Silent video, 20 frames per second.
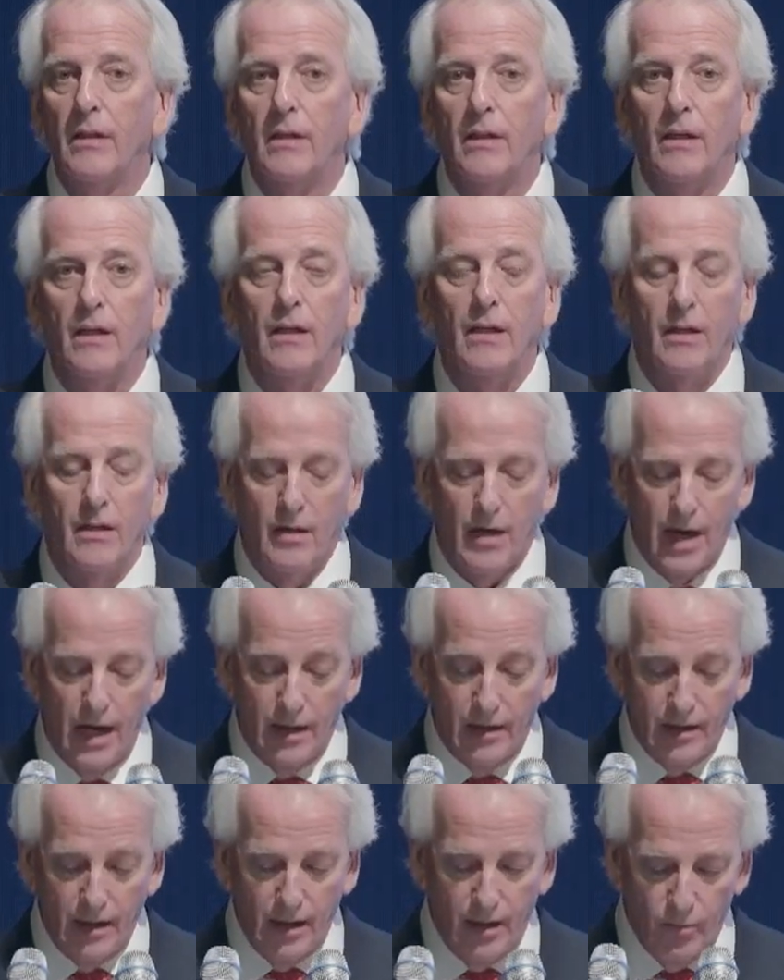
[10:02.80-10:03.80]
I
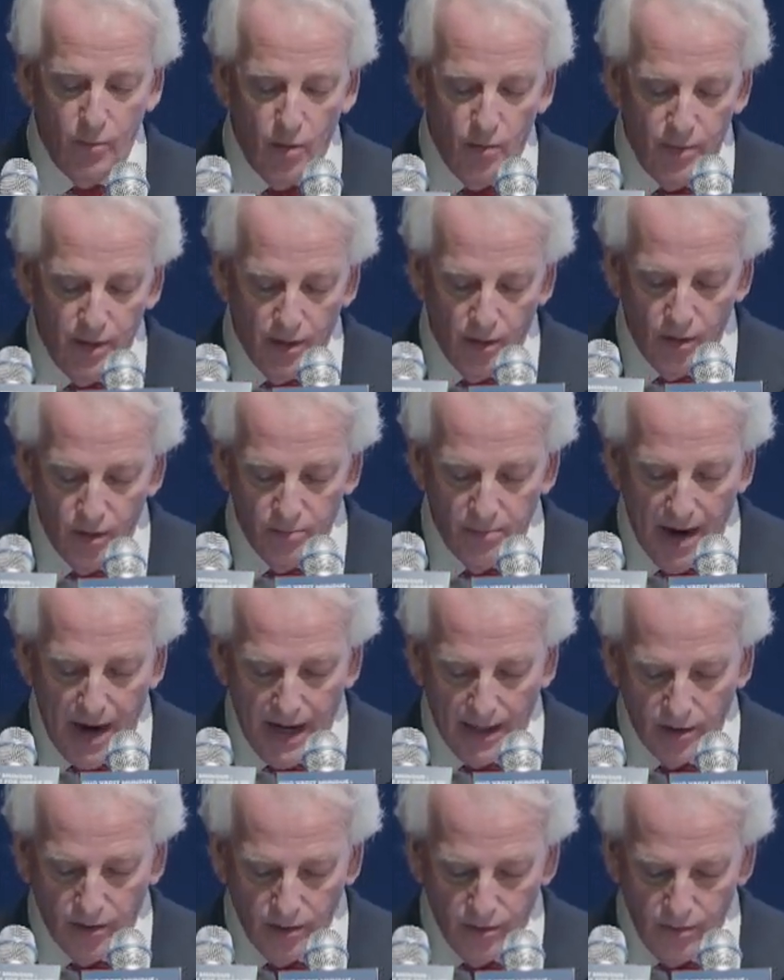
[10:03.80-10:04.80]
think, will be looked
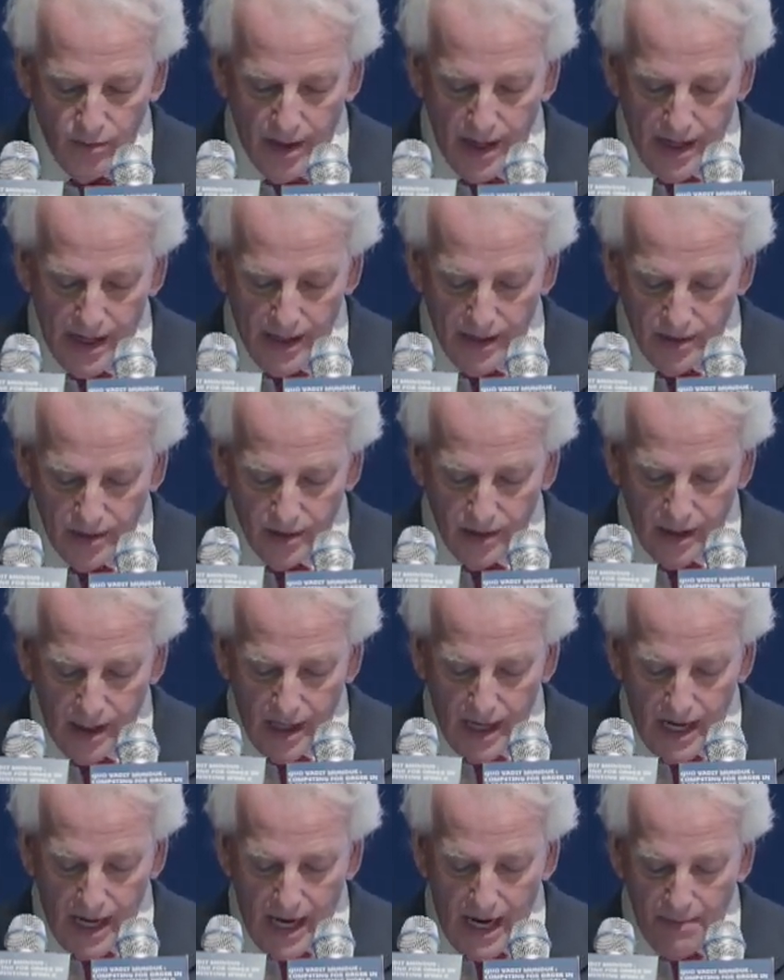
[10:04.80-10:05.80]
back to as
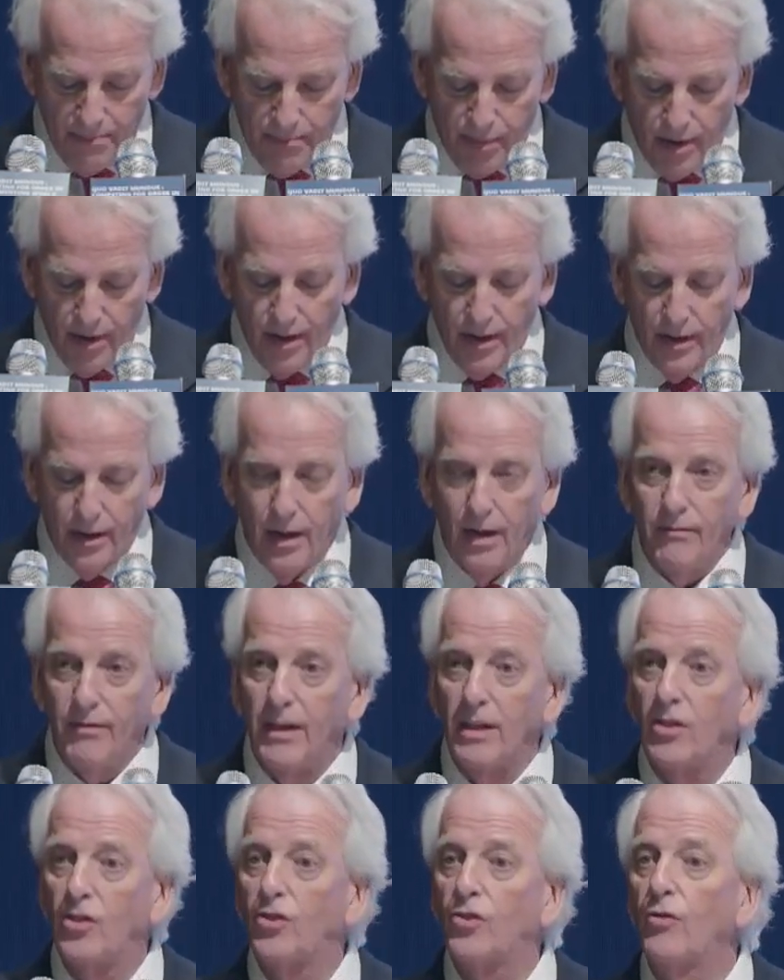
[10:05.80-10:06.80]
a part of
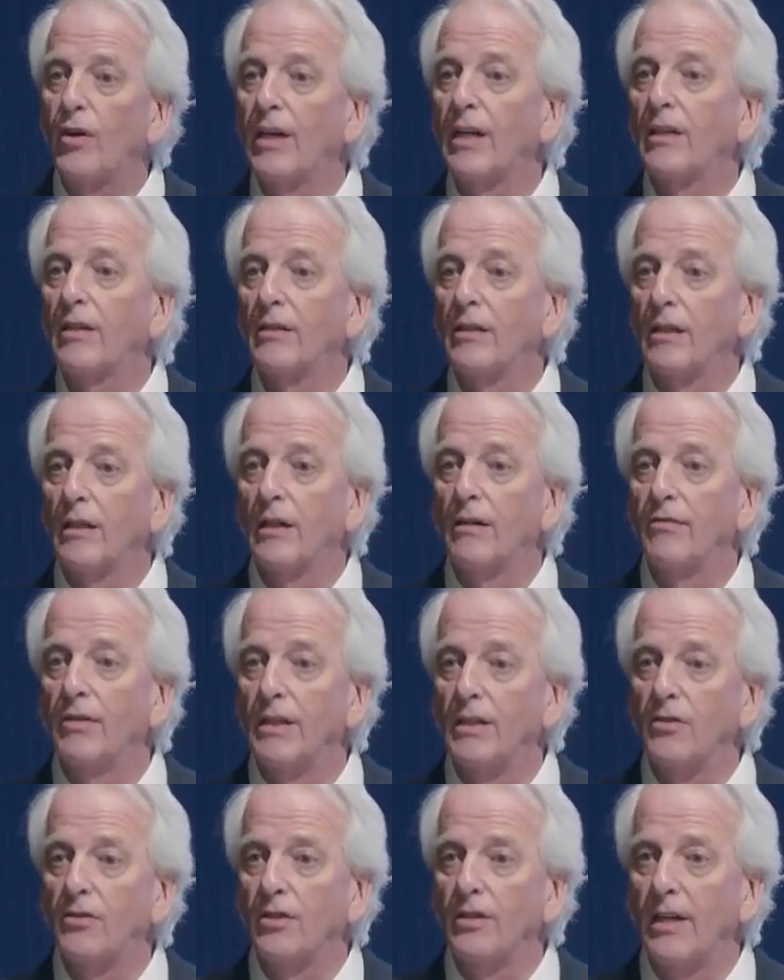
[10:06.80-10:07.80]
a strengthening of an
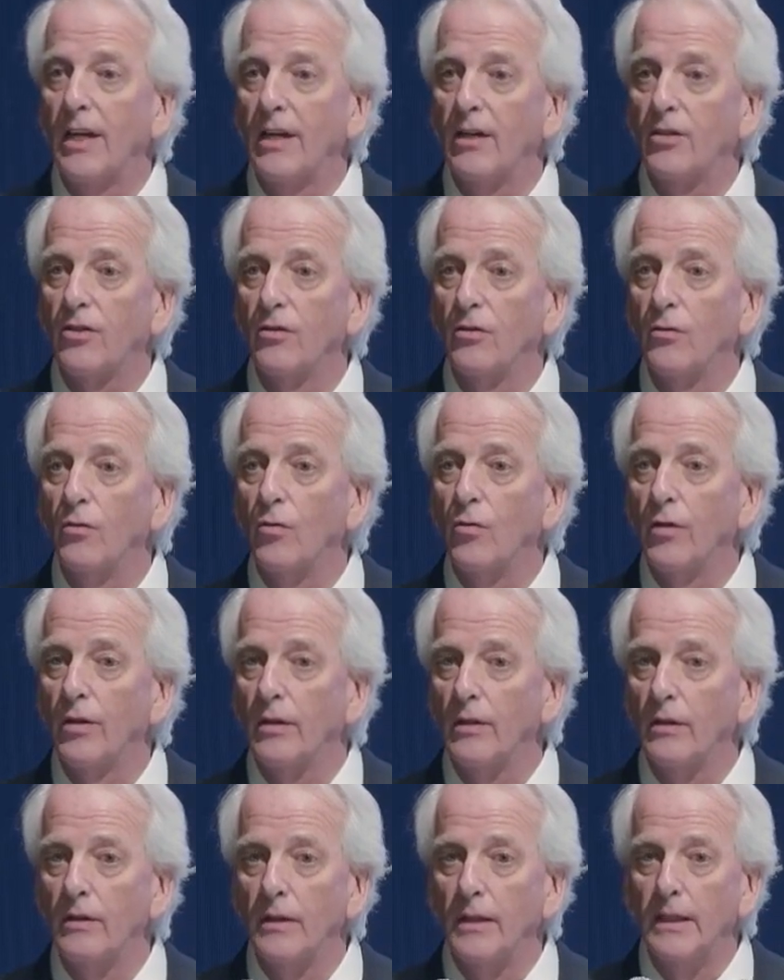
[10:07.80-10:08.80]
international
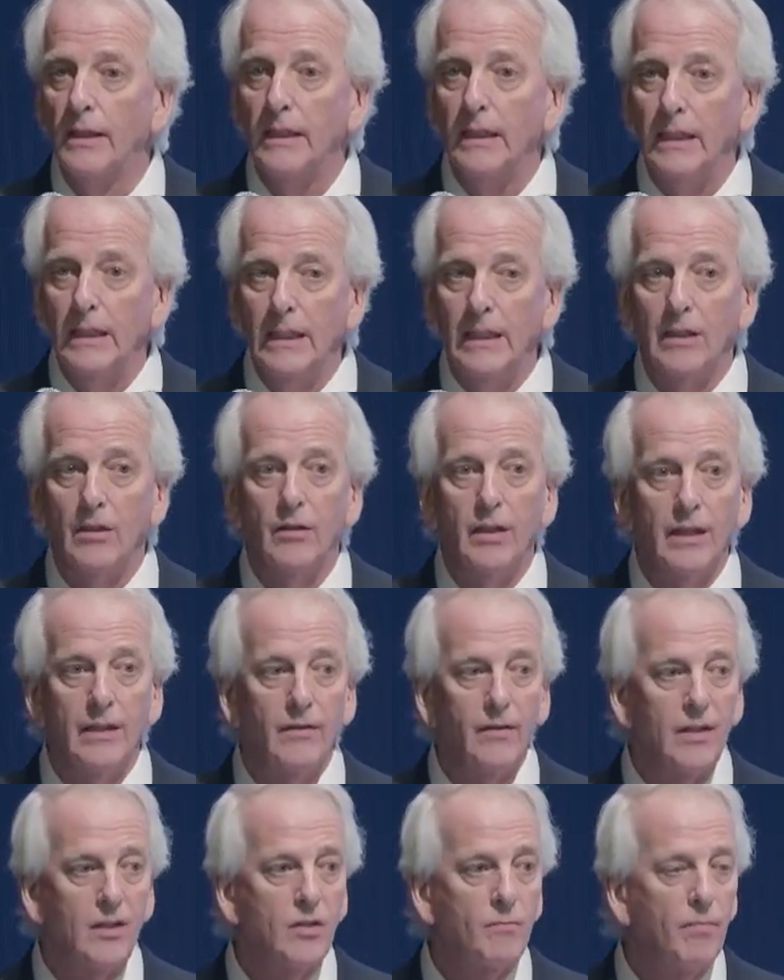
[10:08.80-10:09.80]
order here in
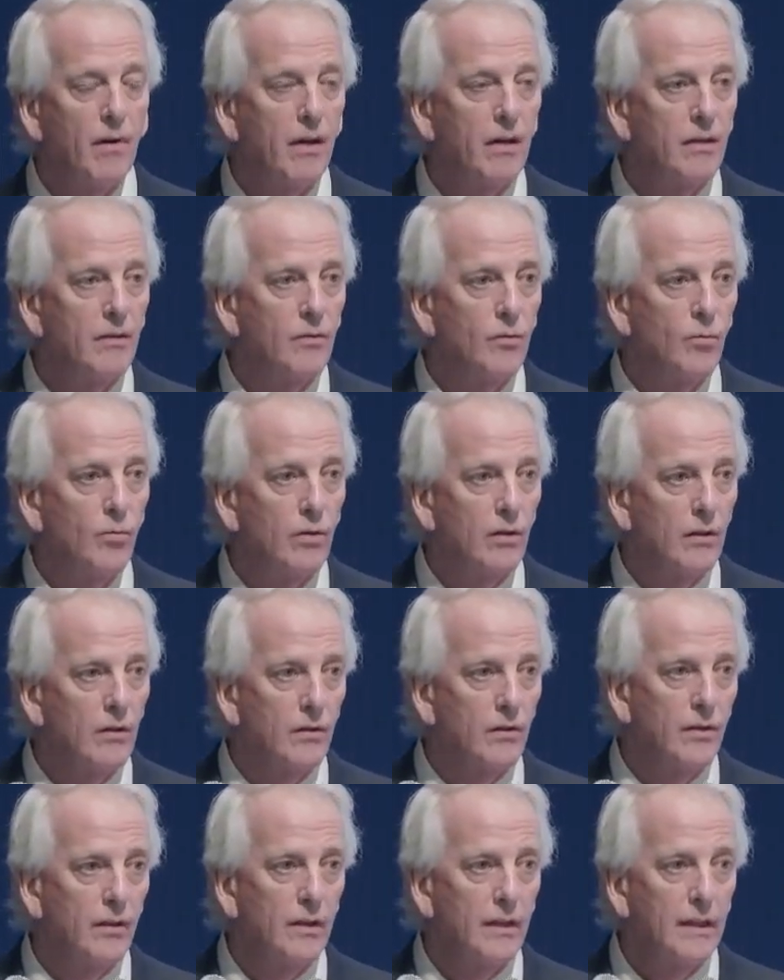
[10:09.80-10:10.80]
this part of the
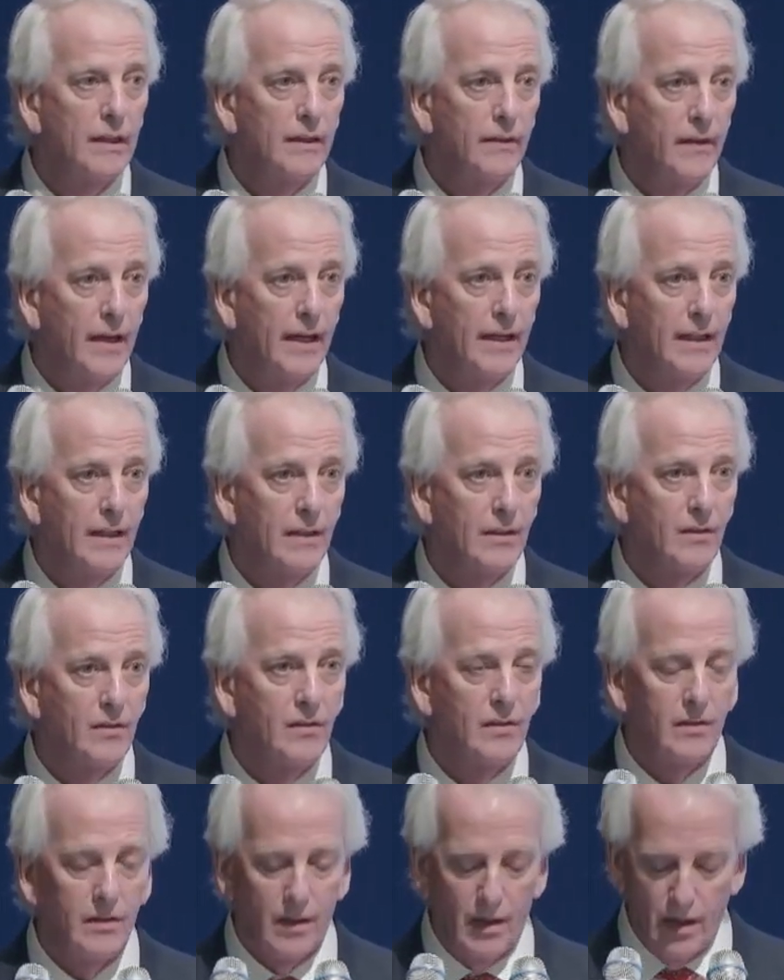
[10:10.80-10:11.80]
world that
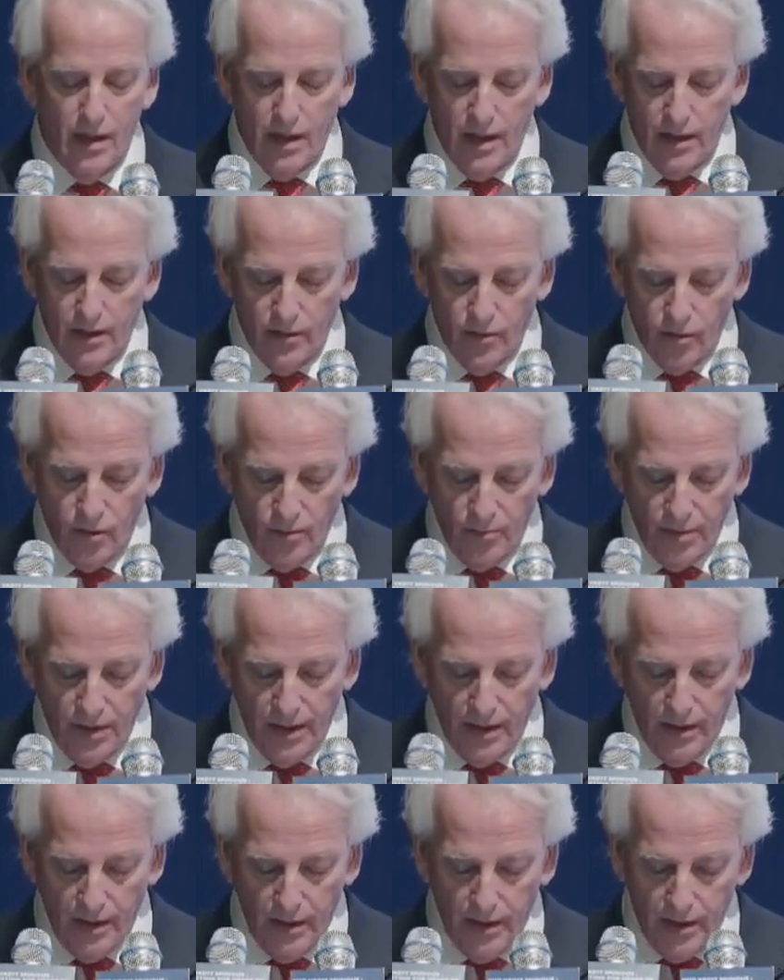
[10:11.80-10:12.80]
is to
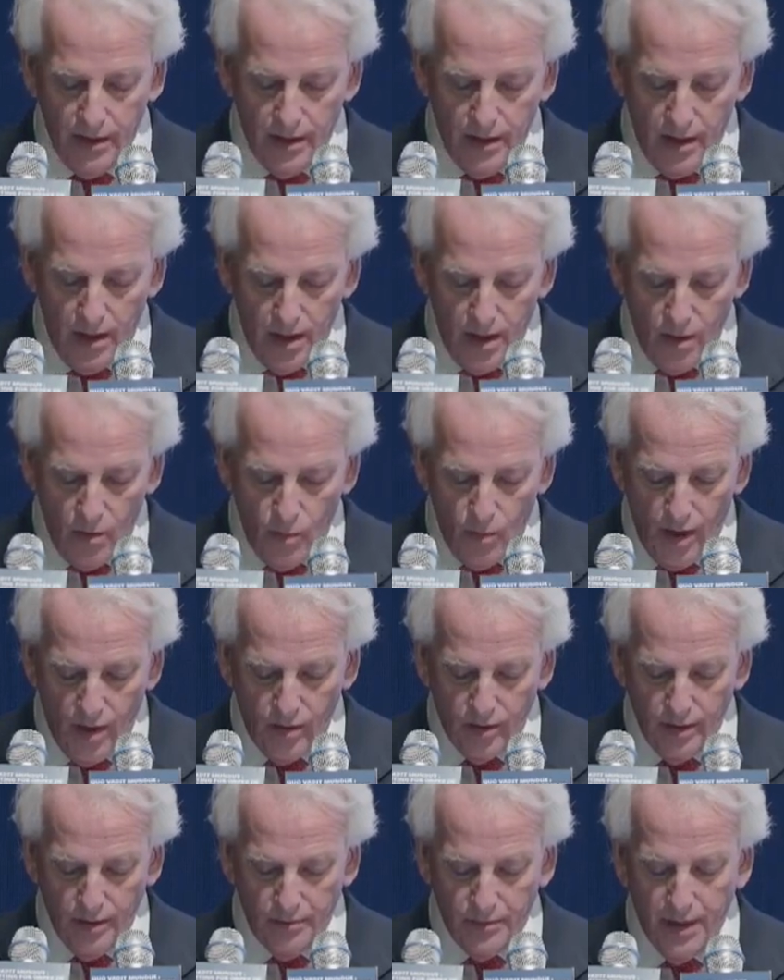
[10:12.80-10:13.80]
be
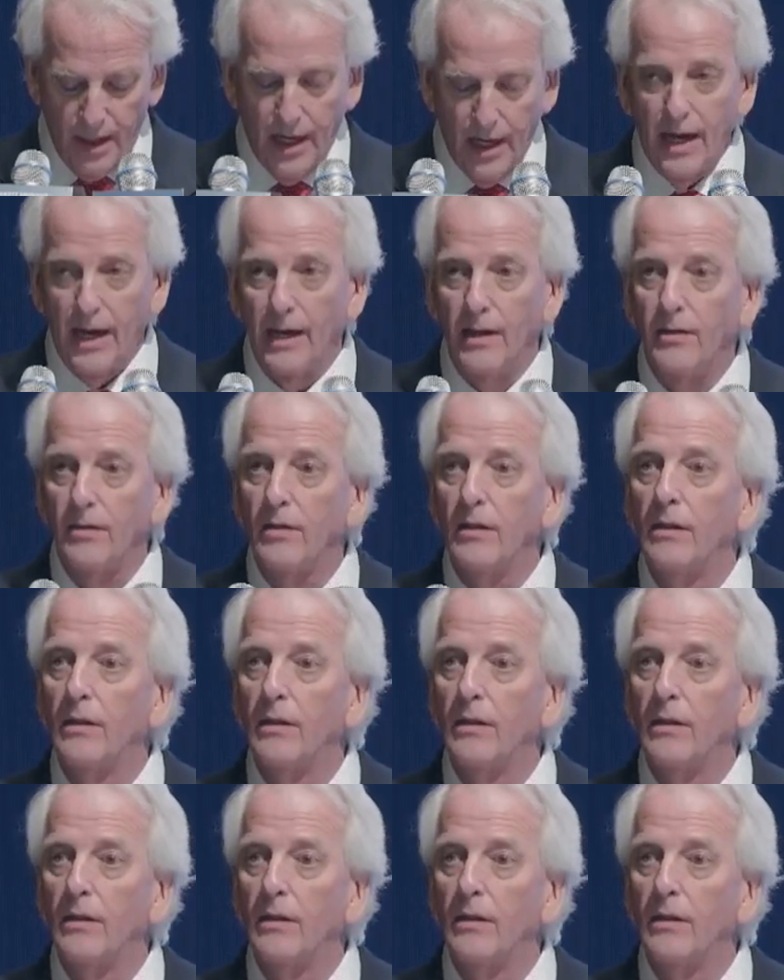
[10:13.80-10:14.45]
welcomed and